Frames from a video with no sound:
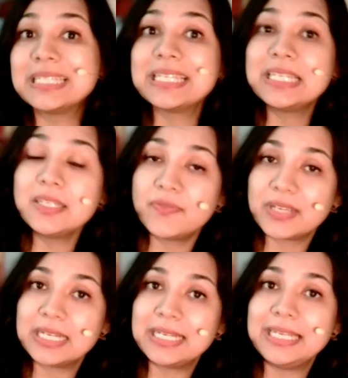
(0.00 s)
a
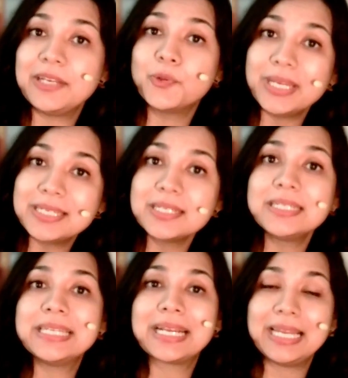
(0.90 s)
significantly greater
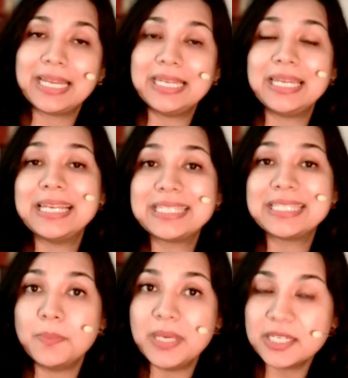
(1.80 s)
decline in
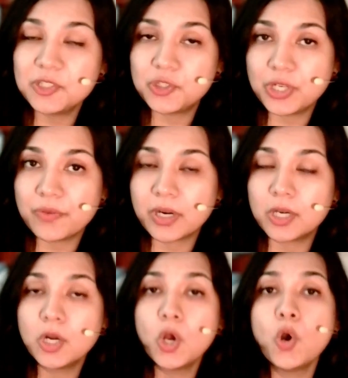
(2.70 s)
estimated G F
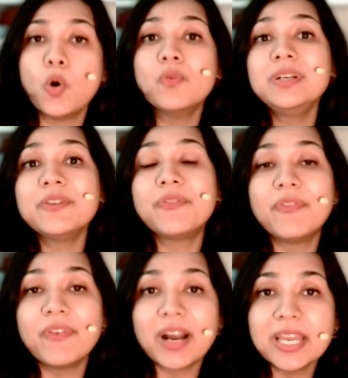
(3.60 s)
R over a
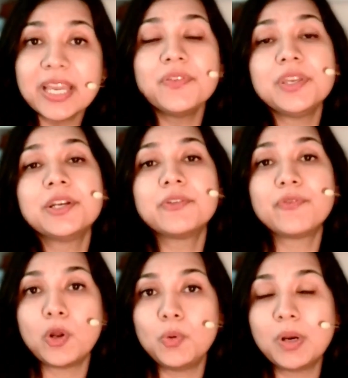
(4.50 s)
five-year
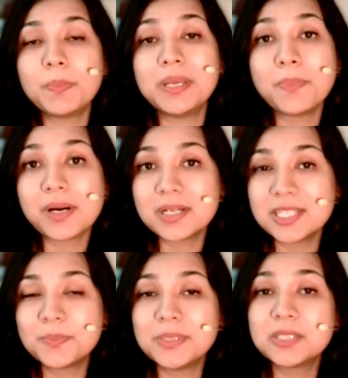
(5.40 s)
follow-up in
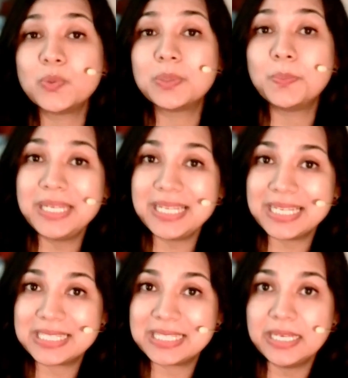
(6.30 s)
participants with P T
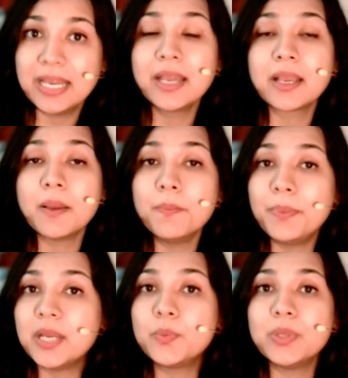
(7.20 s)
S D
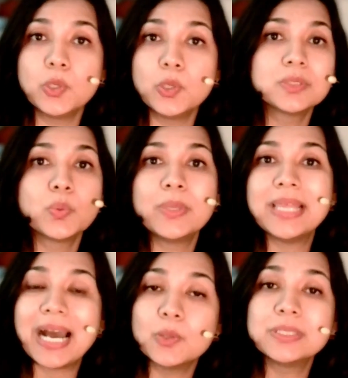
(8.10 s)
compared with those
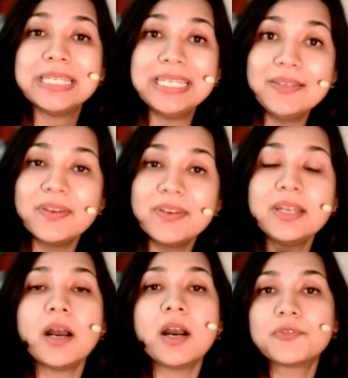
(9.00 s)
without, even
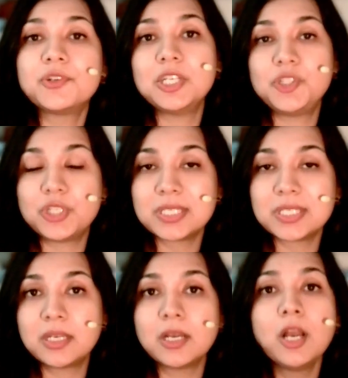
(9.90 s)
after
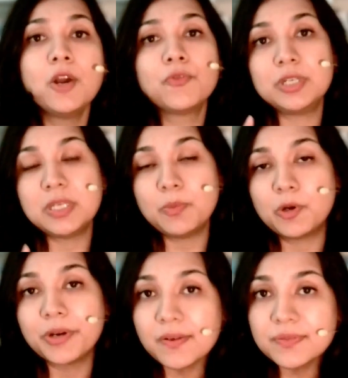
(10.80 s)
adjusting for
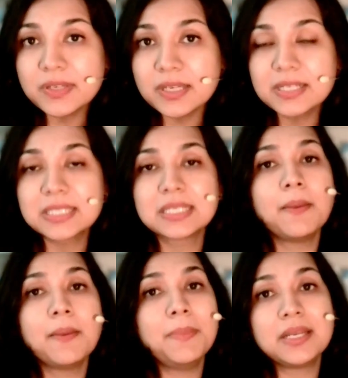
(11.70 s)
demographics,
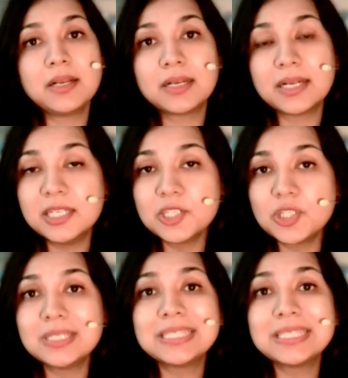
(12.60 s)
medical
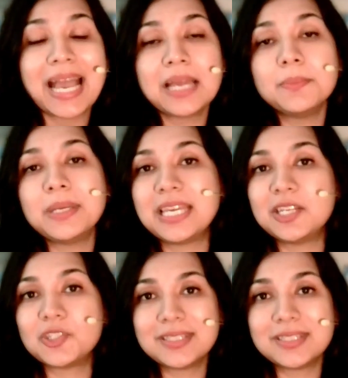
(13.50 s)
conditions, and
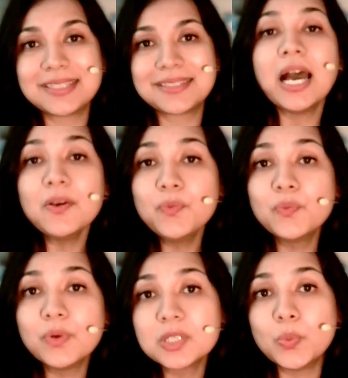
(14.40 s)
medications. I've
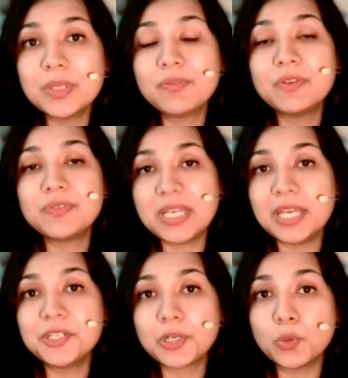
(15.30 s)
worked with a
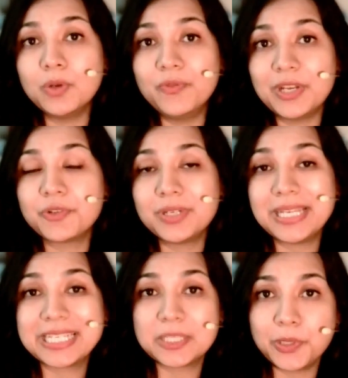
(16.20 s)
fifty-eight-year-old veteran
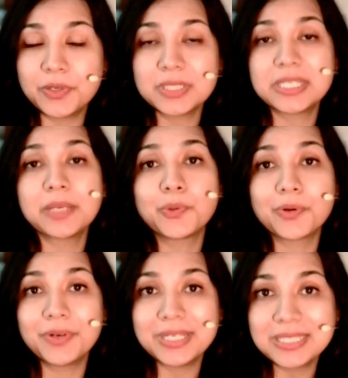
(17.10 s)
experiencing
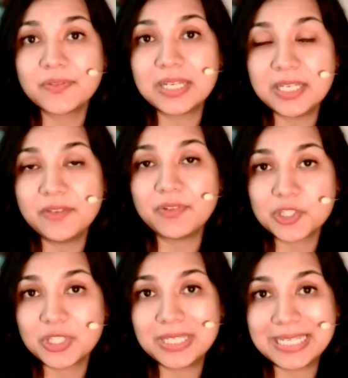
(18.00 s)
progressive kidney
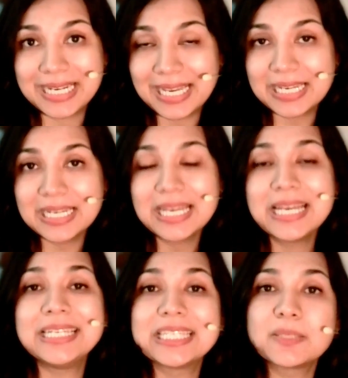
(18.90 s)
function decline
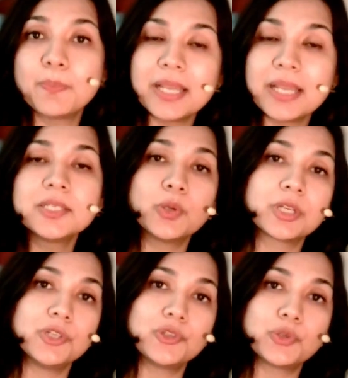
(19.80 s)
despite good
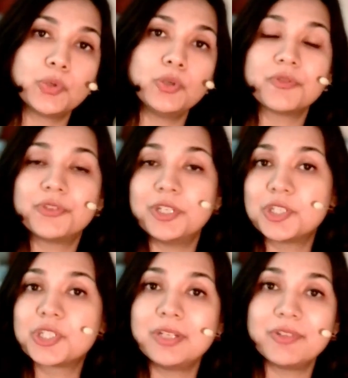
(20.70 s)
control of
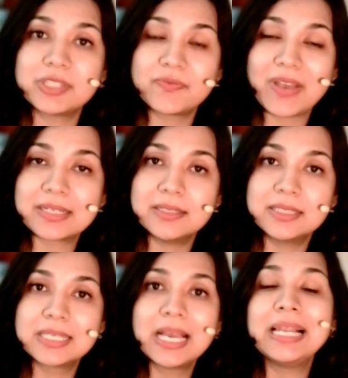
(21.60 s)
traditional risk
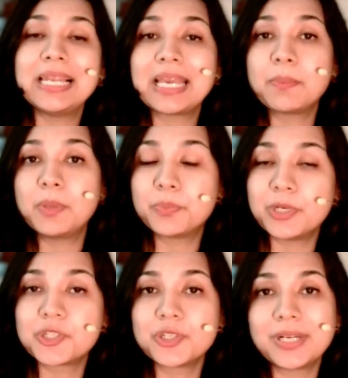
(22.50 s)
factors like blood
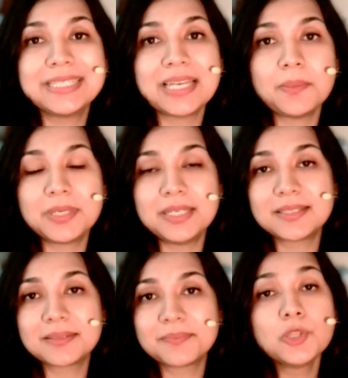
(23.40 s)
pressure and
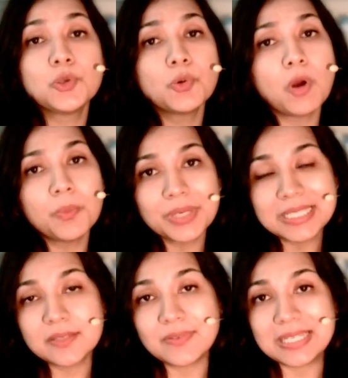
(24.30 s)
diabetes. Through
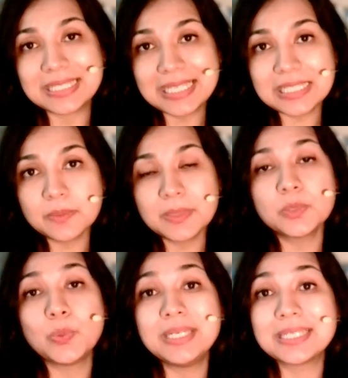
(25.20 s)
comprehensive
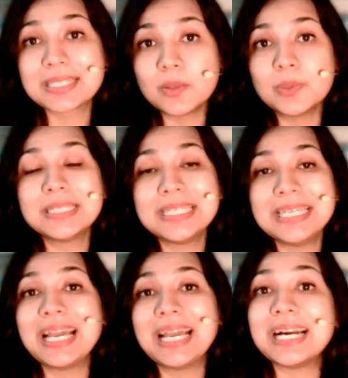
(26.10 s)
assessment, we discovered
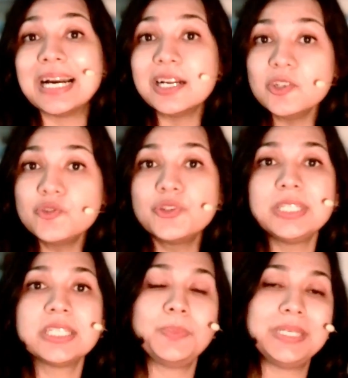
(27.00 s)
he had
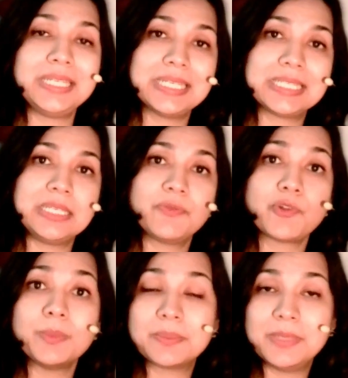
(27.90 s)
untreated P T S D
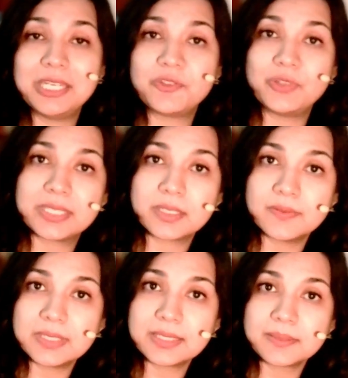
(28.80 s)
from his military
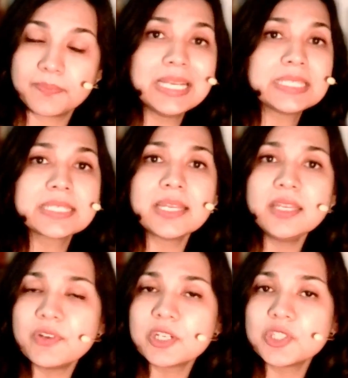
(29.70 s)
service. His
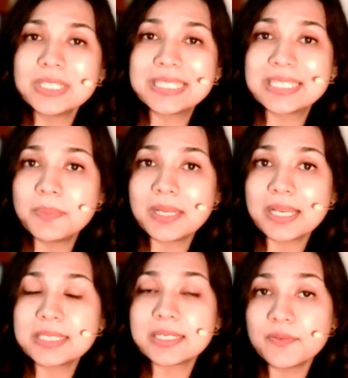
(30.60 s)
kidney function
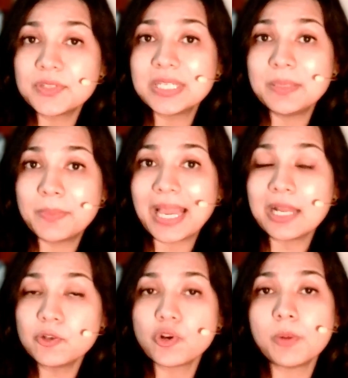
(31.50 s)
stabilized after he
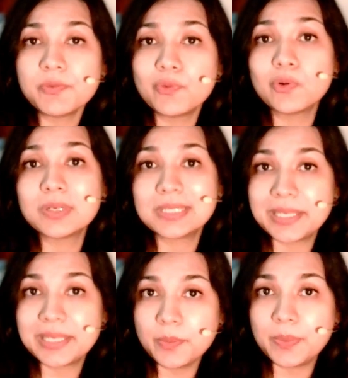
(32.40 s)
began trauma-focused
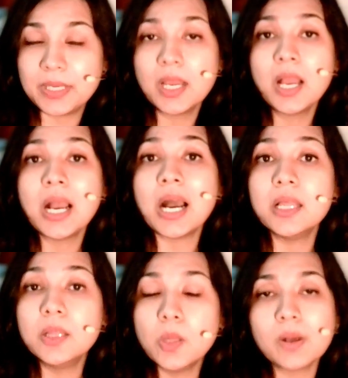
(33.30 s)
therapy
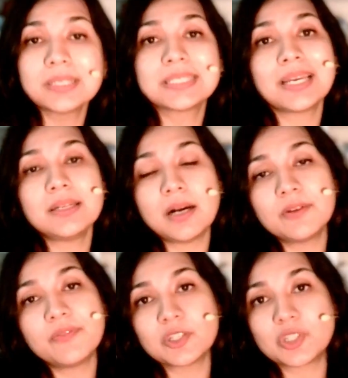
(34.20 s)
alongside our
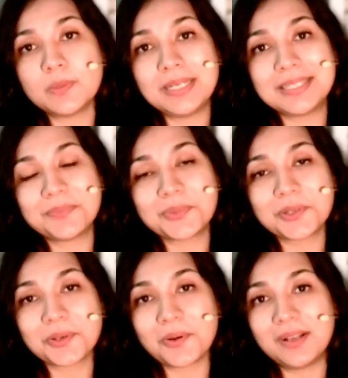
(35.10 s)
functional medicine
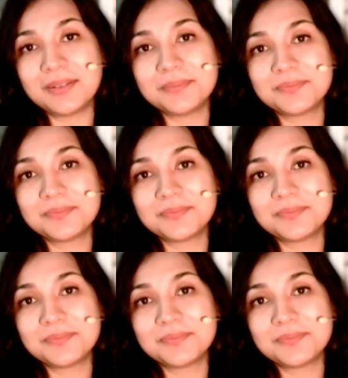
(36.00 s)
protocol.